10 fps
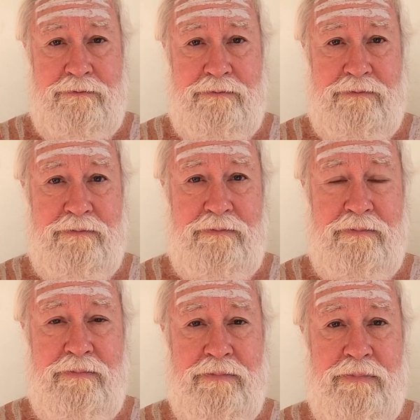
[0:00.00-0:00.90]

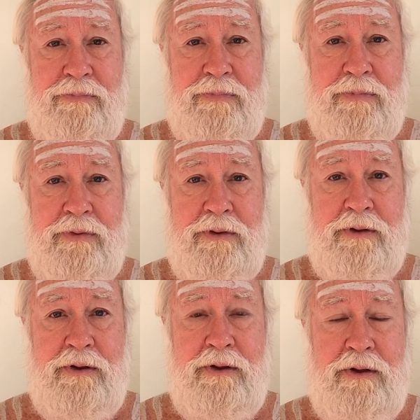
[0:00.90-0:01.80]

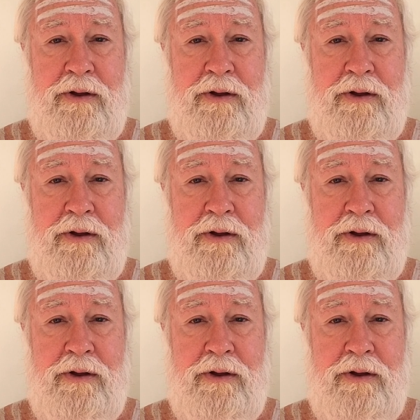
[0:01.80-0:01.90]
Nobody speaks.